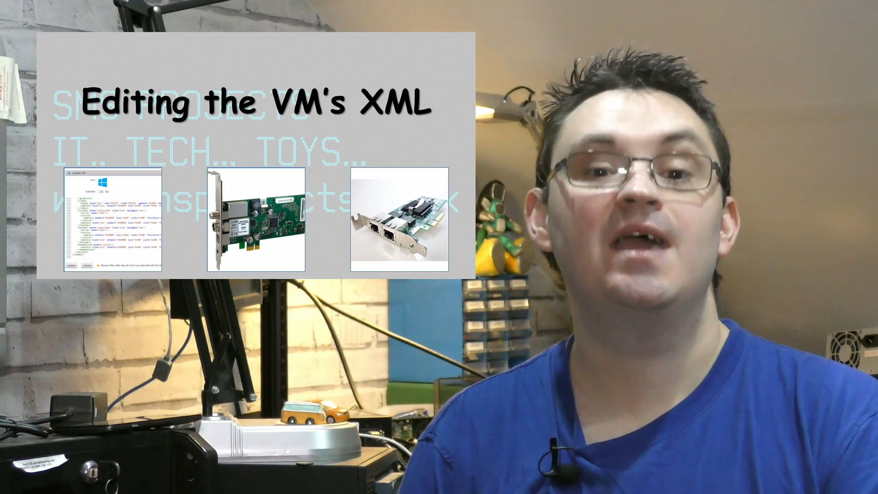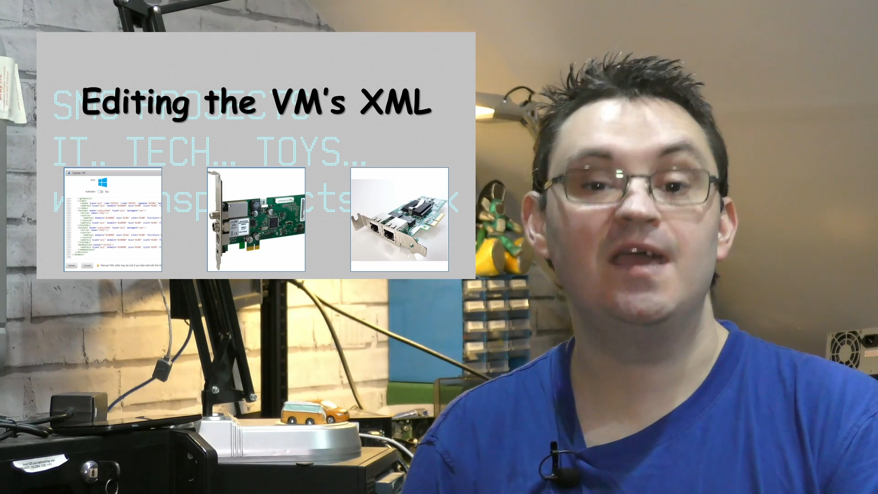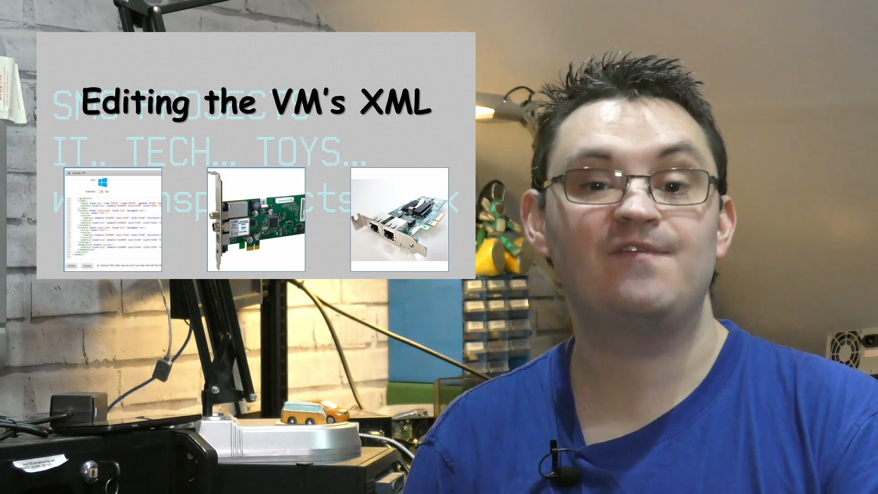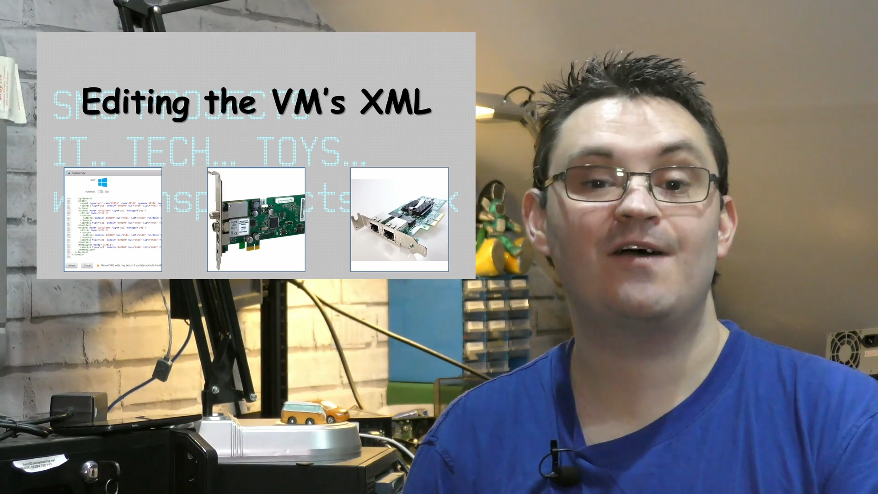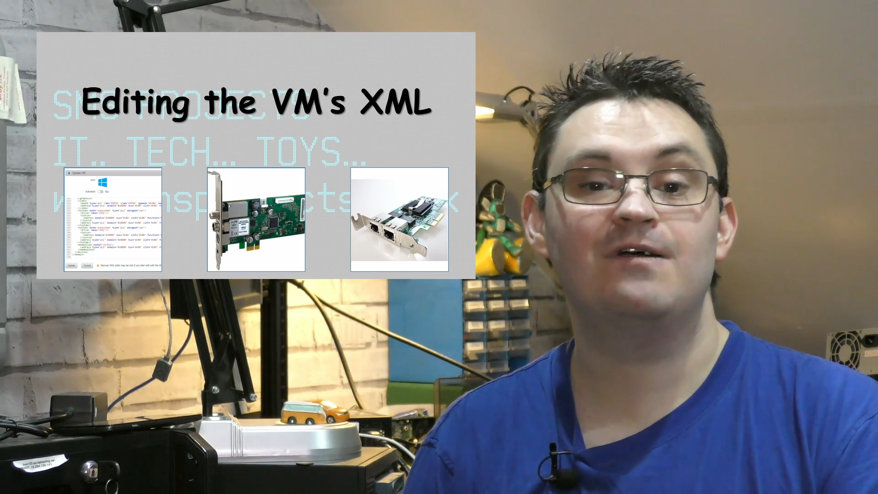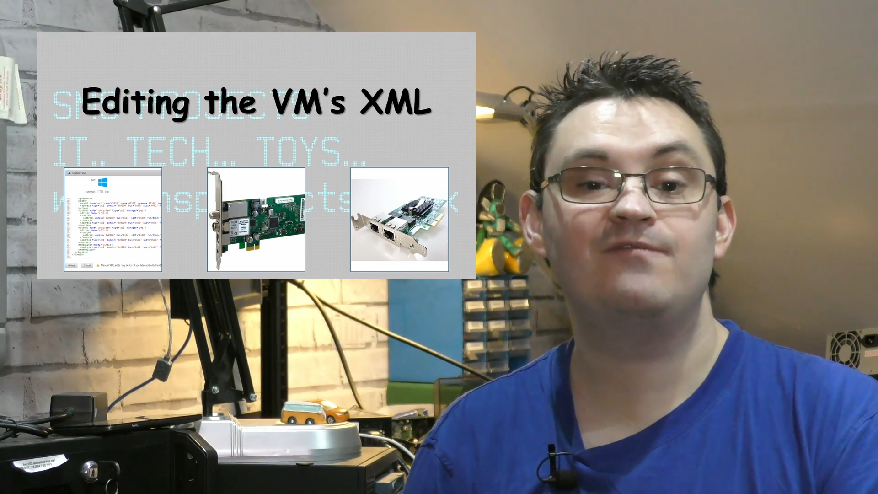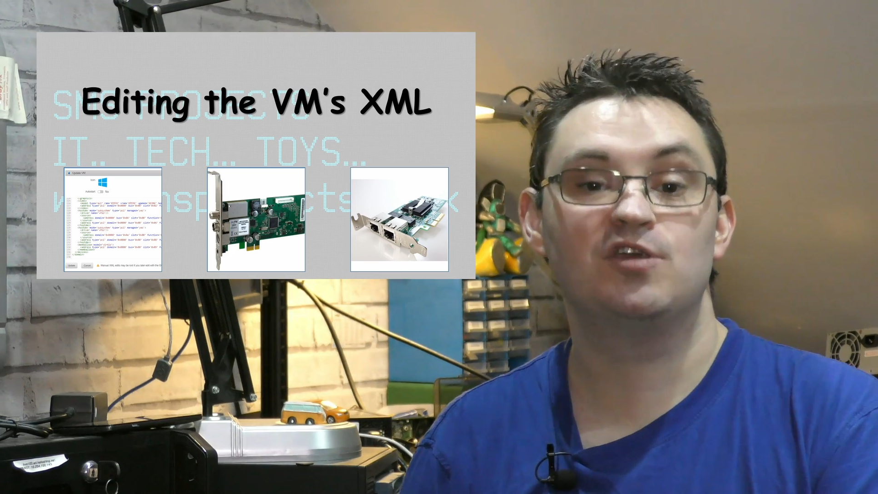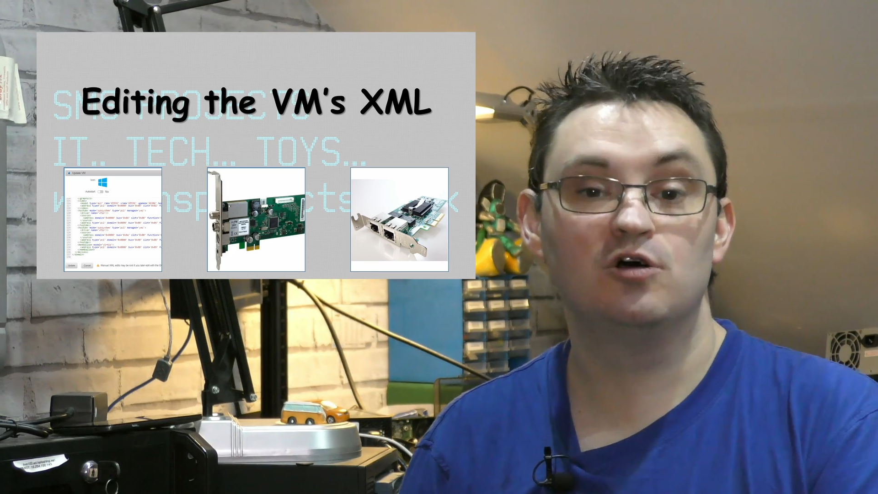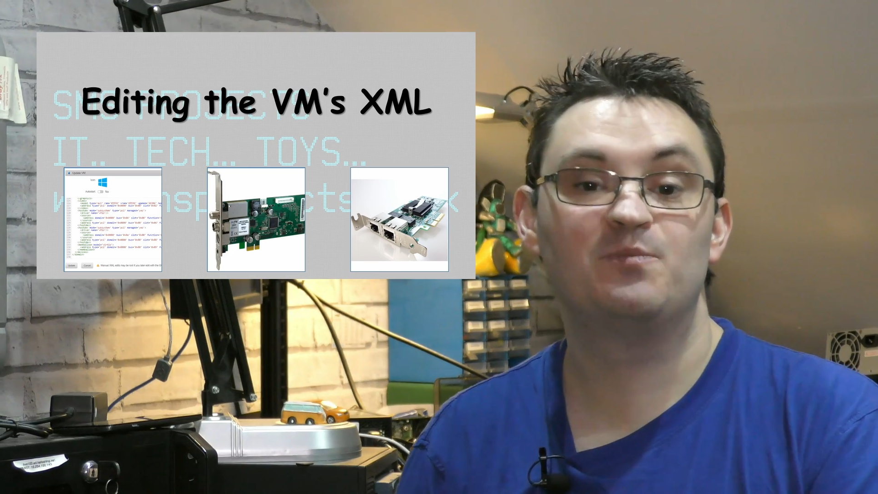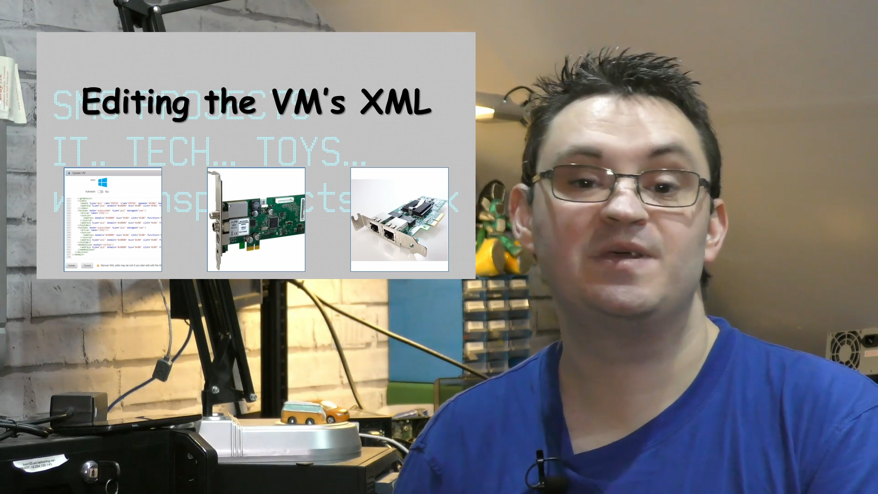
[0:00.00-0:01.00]
If however
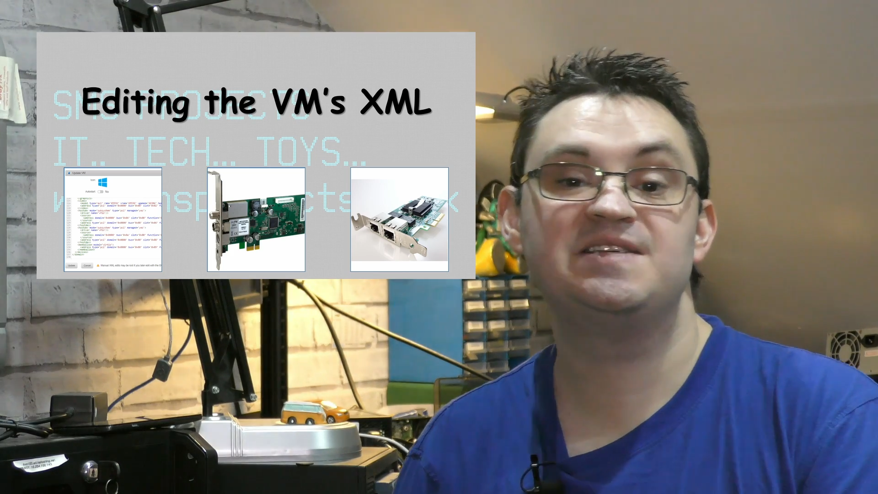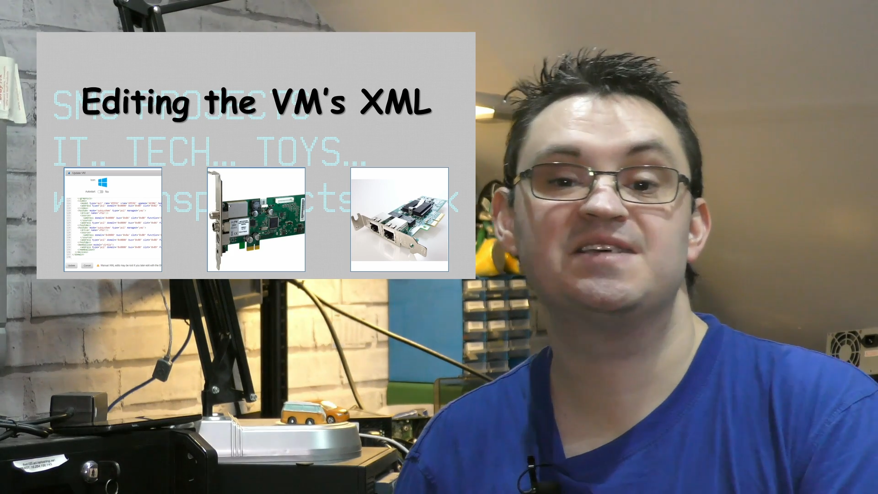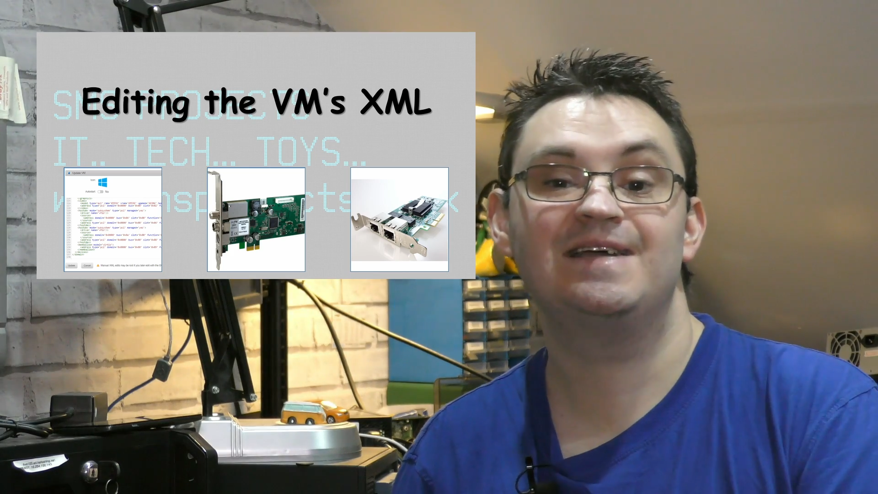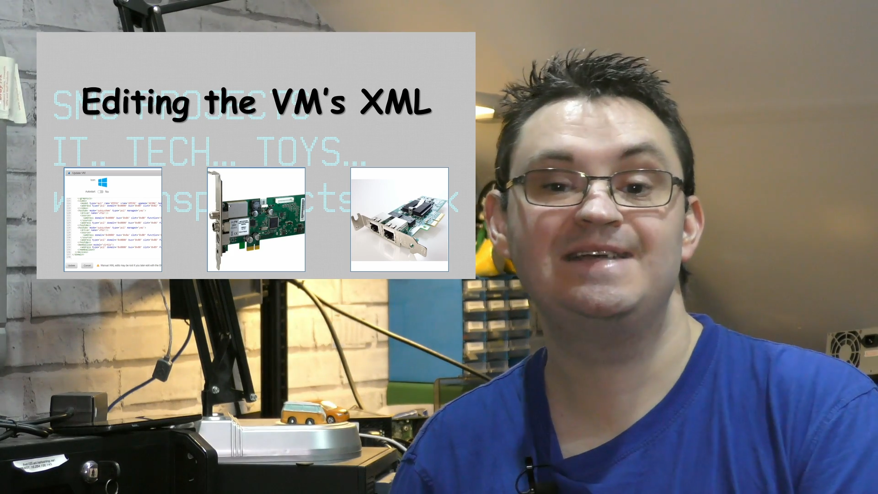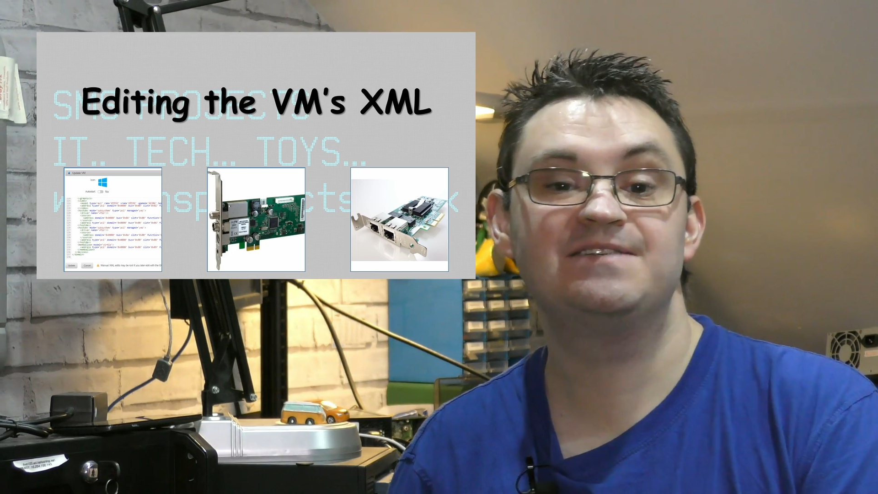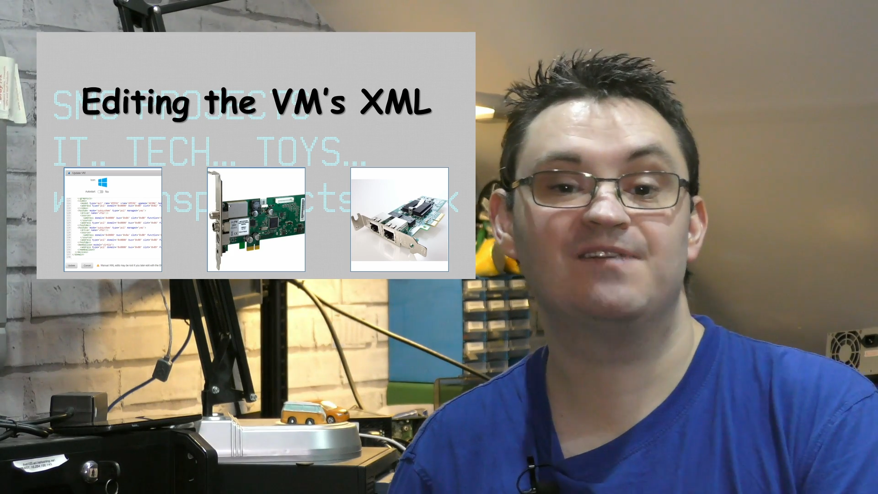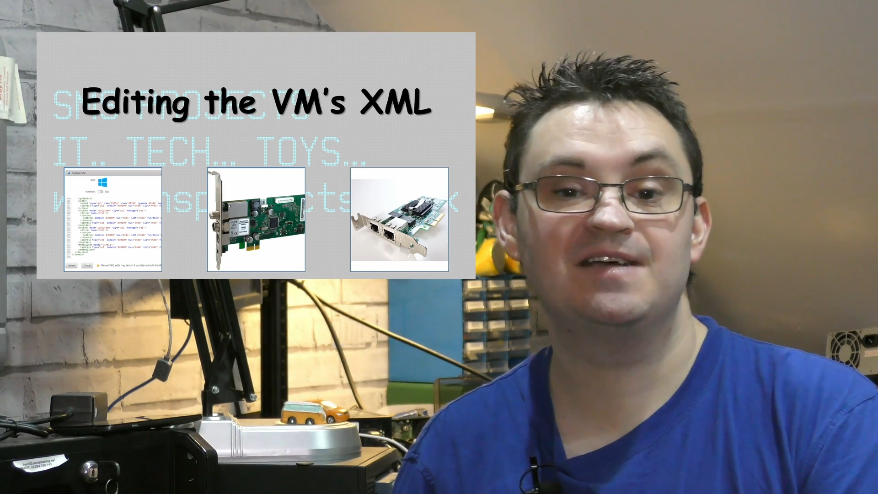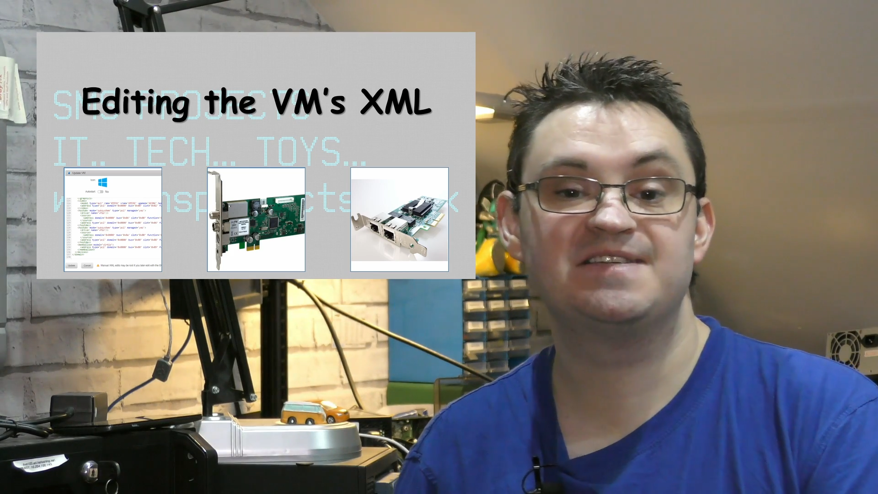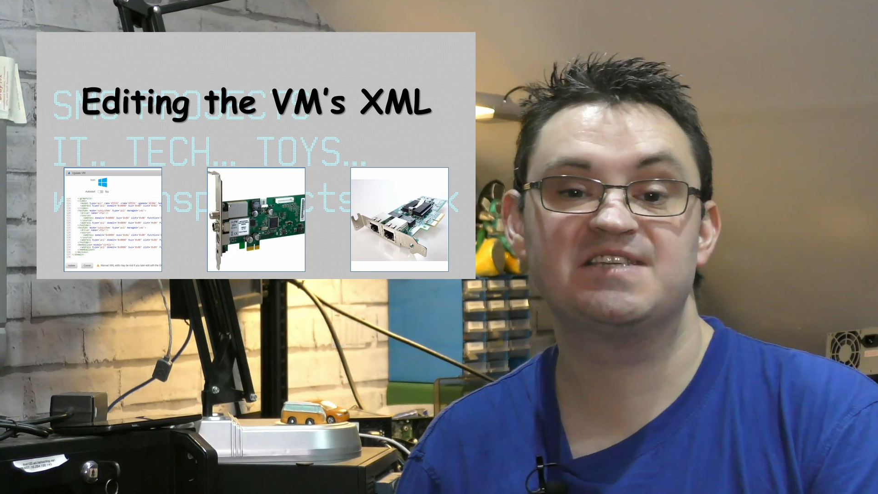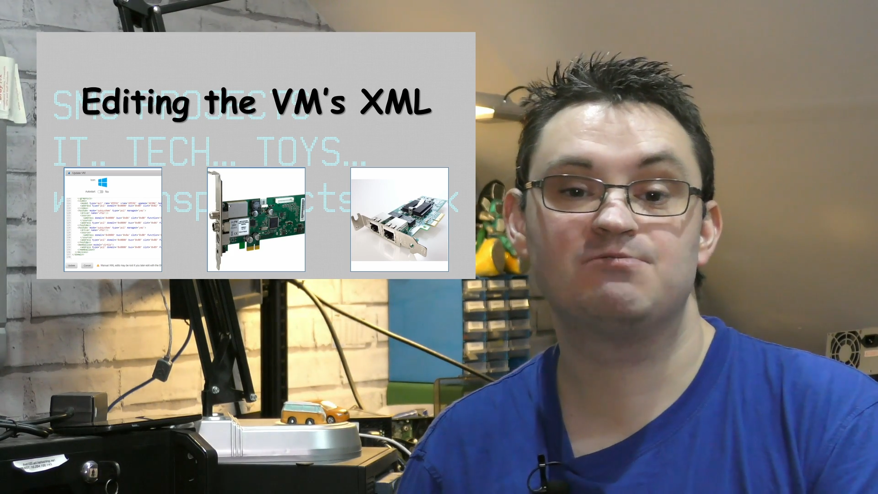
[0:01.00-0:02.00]
your PCIe
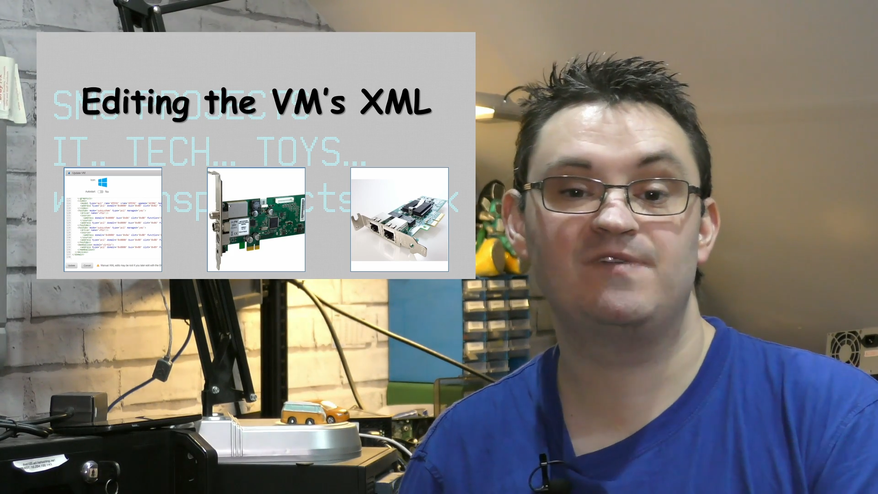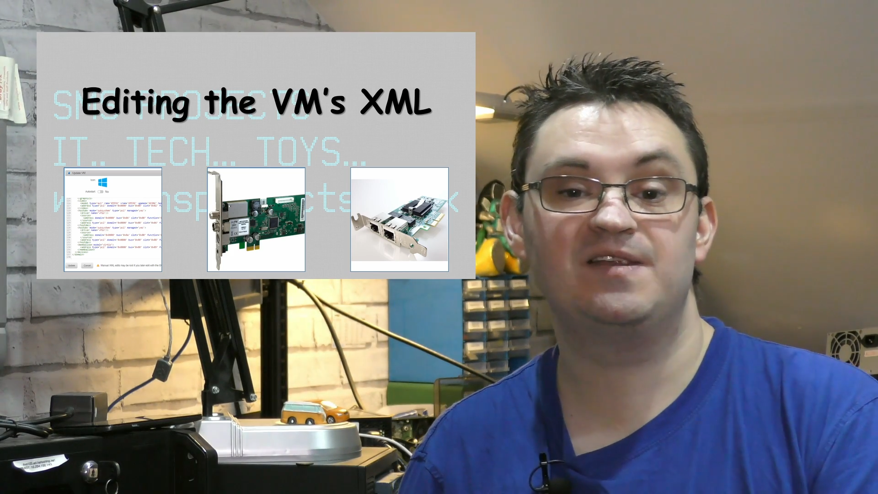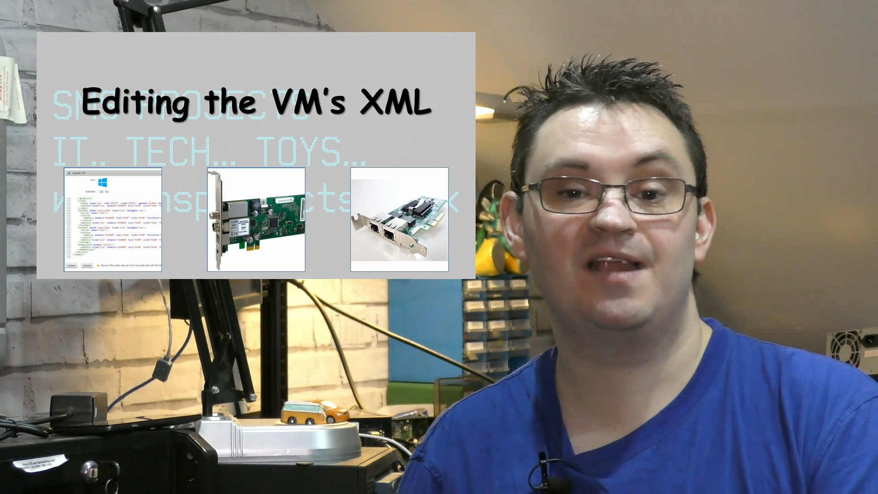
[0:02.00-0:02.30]
device is within